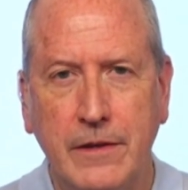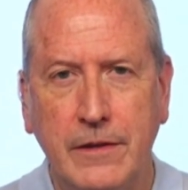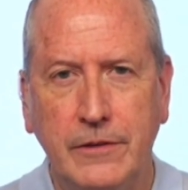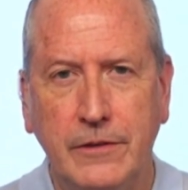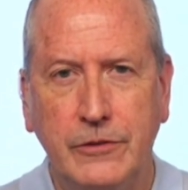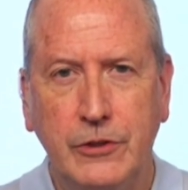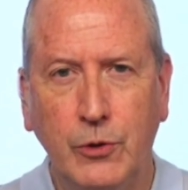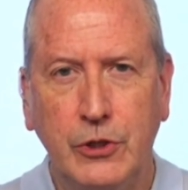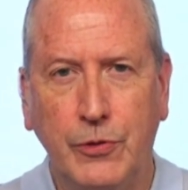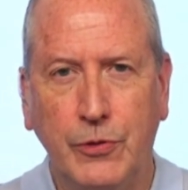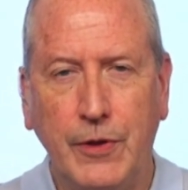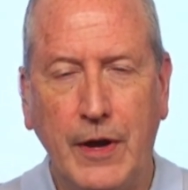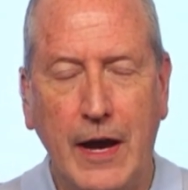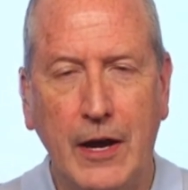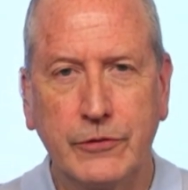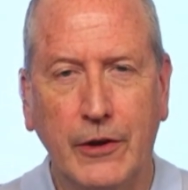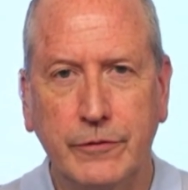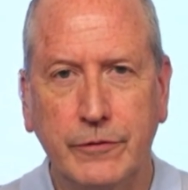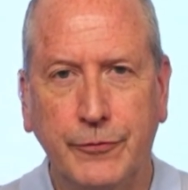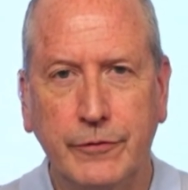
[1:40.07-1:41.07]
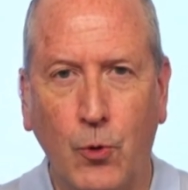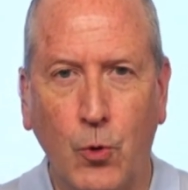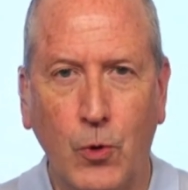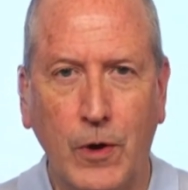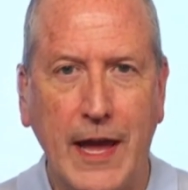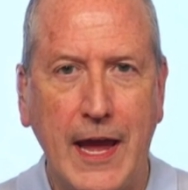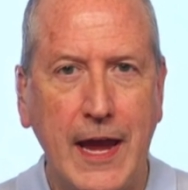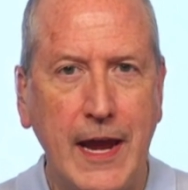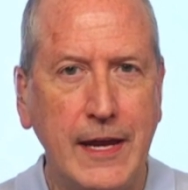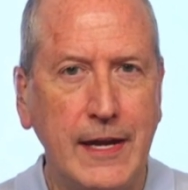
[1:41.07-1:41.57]

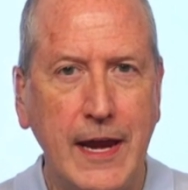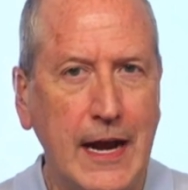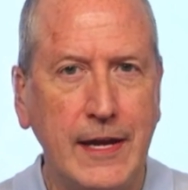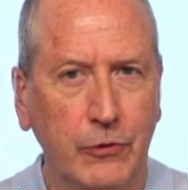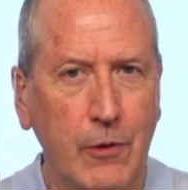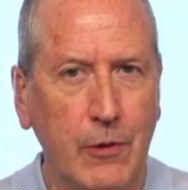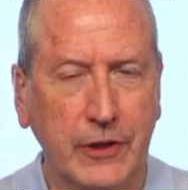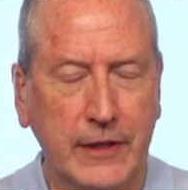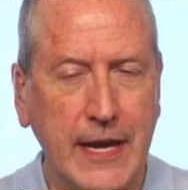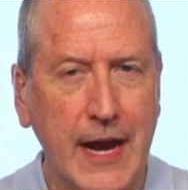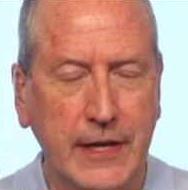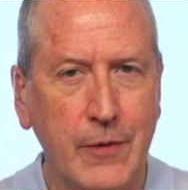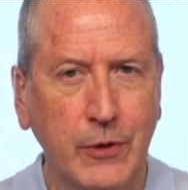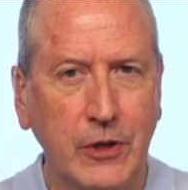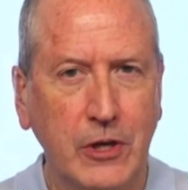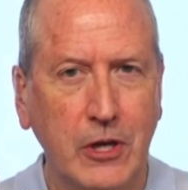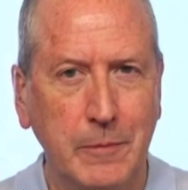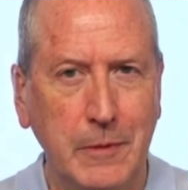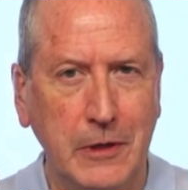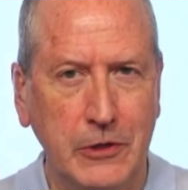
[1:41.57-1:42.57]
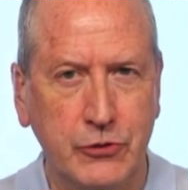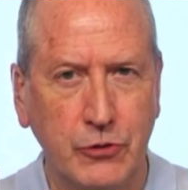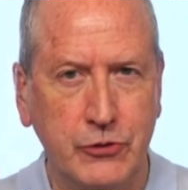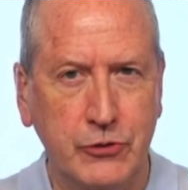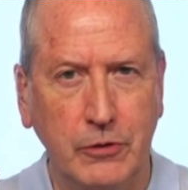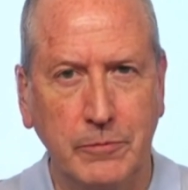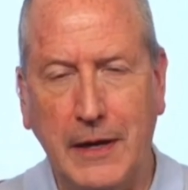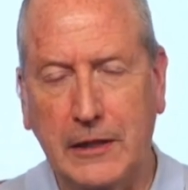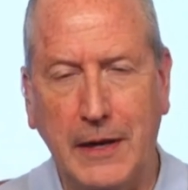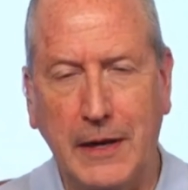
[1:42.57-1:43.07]
2004 to 8, I was a county
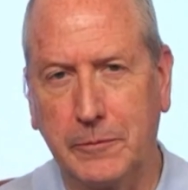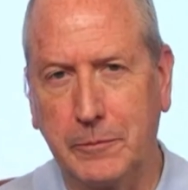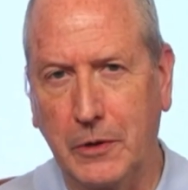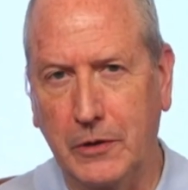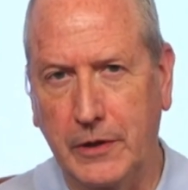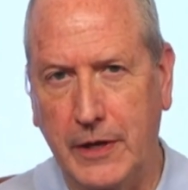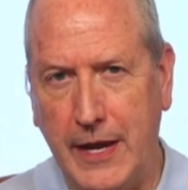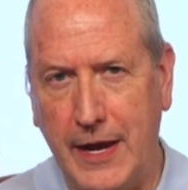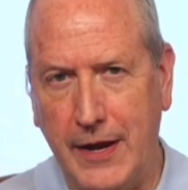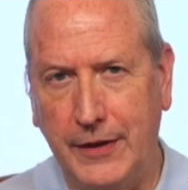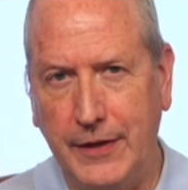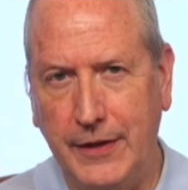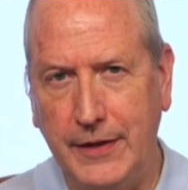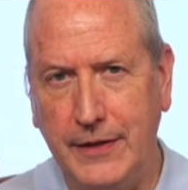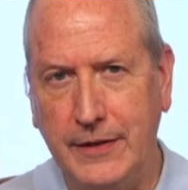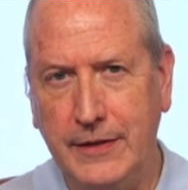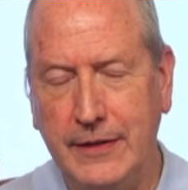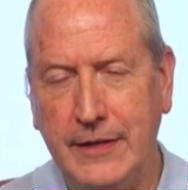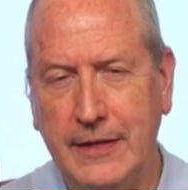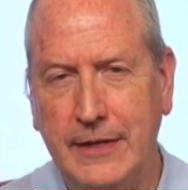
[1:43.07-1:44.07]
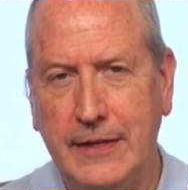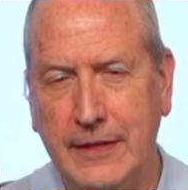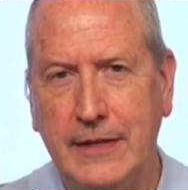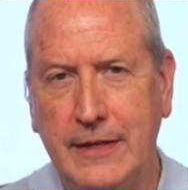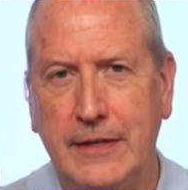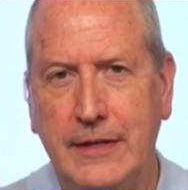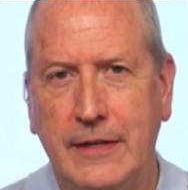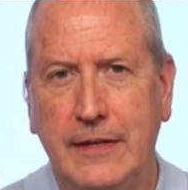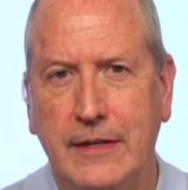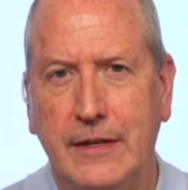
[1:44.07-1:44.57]
commissioner in Mecklenburg County.
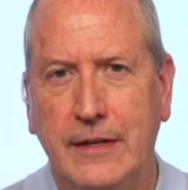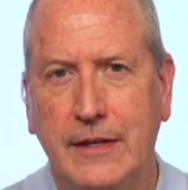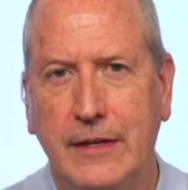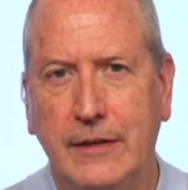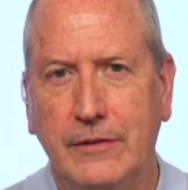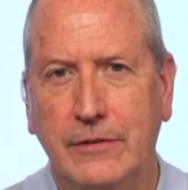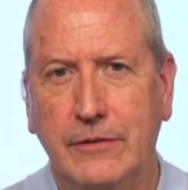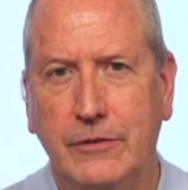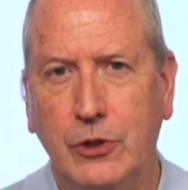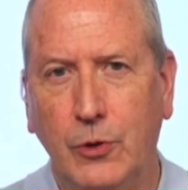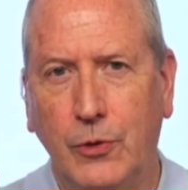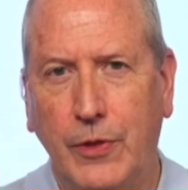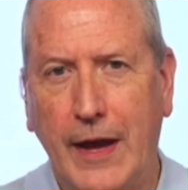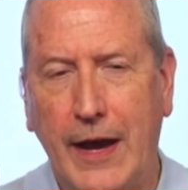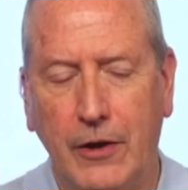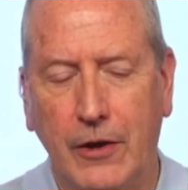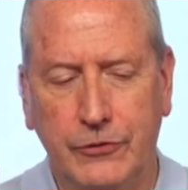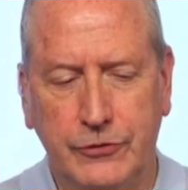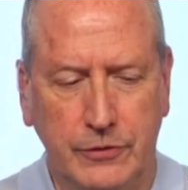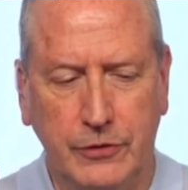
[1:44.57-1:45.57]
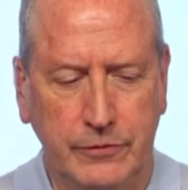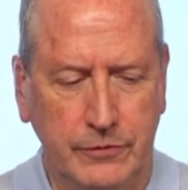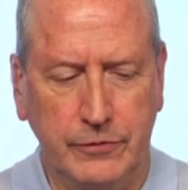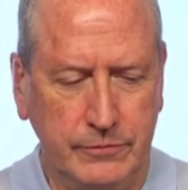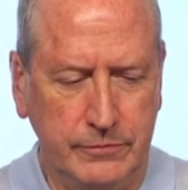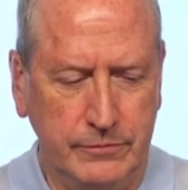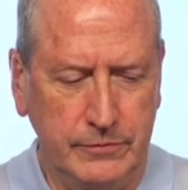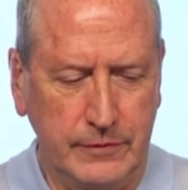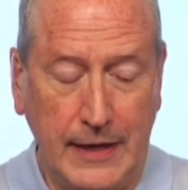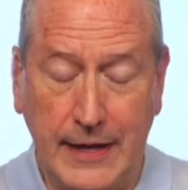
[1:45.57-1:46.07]
In
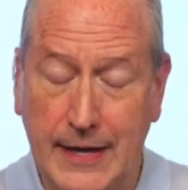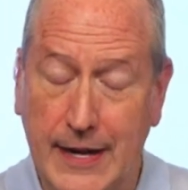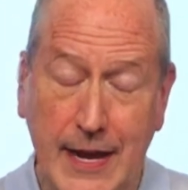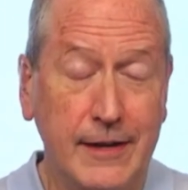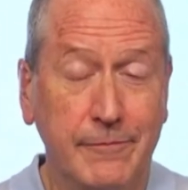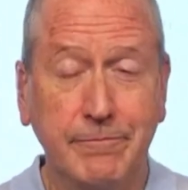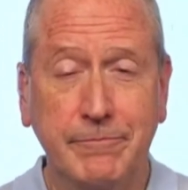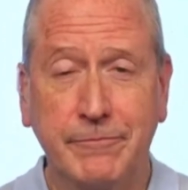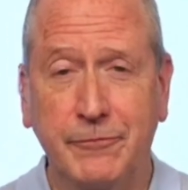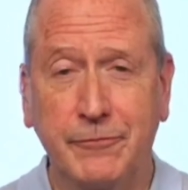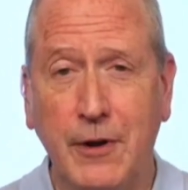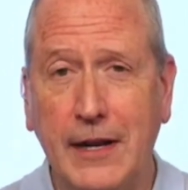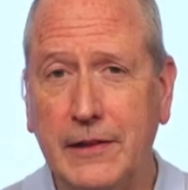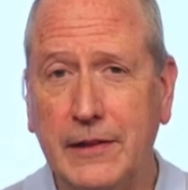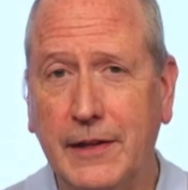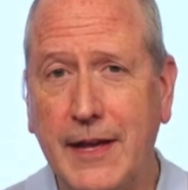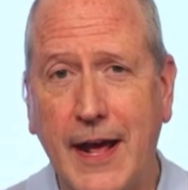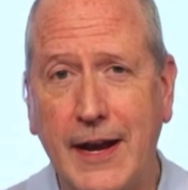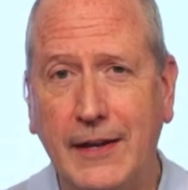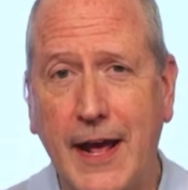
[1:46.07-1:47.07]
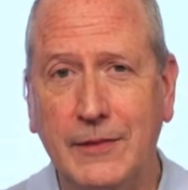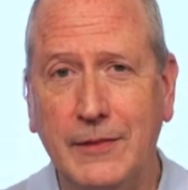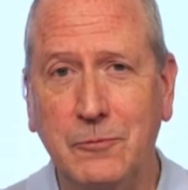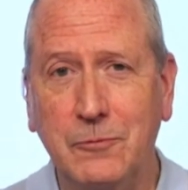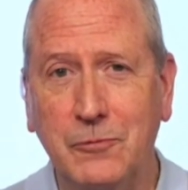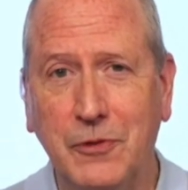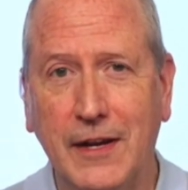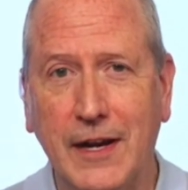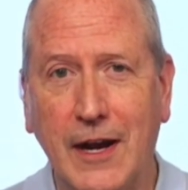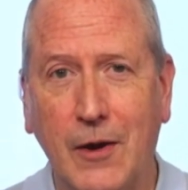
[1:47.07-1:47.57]
2000, and frankly, I
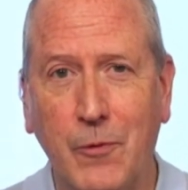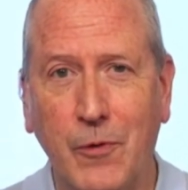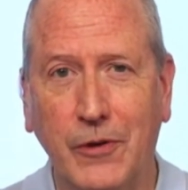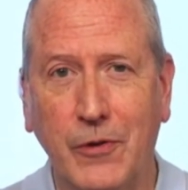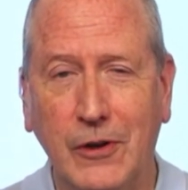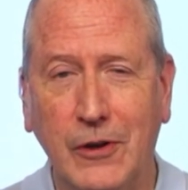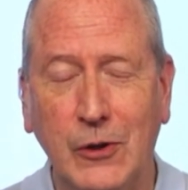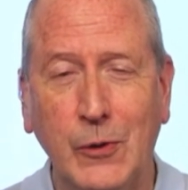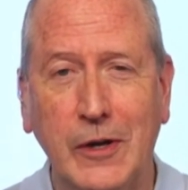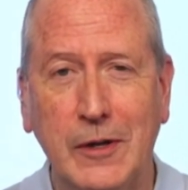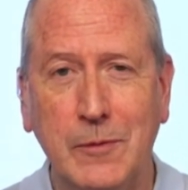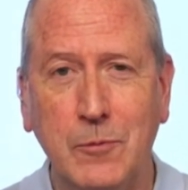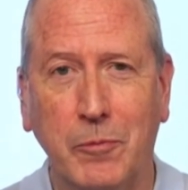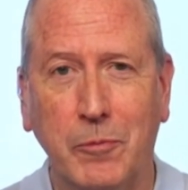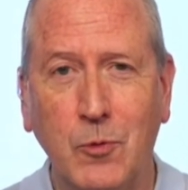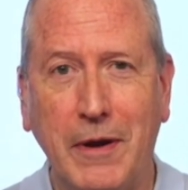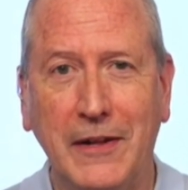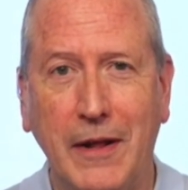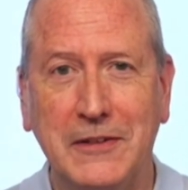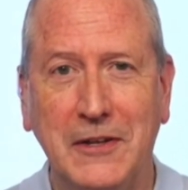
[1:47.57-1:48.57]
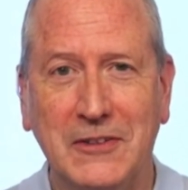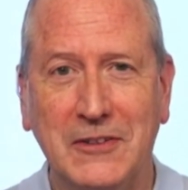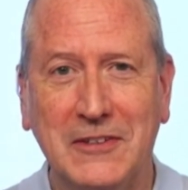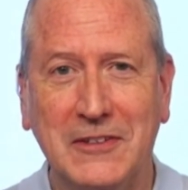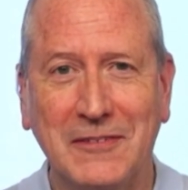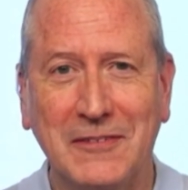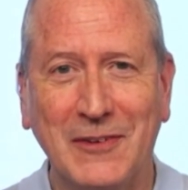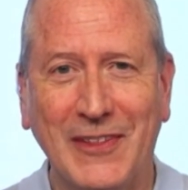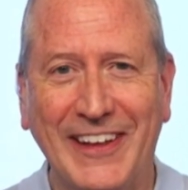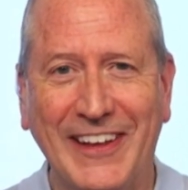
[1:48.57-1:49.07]
didn't think I wanted to do any more
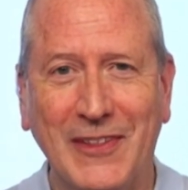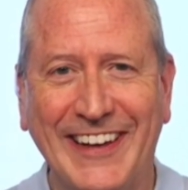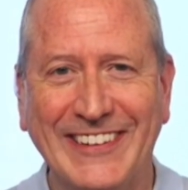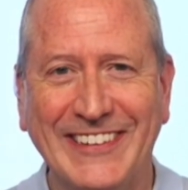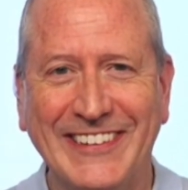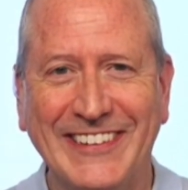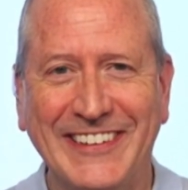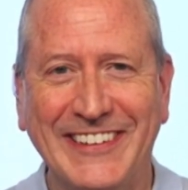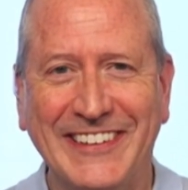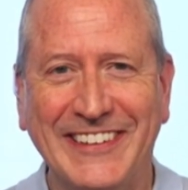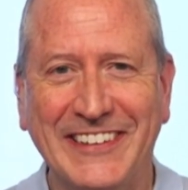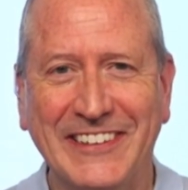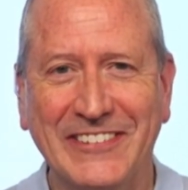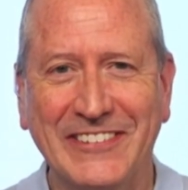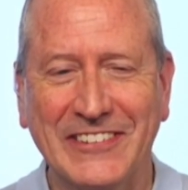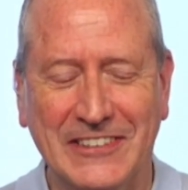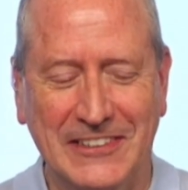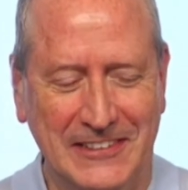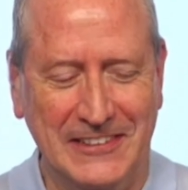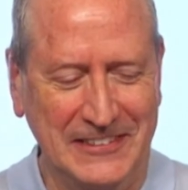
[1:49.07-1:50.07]
politics after that. It was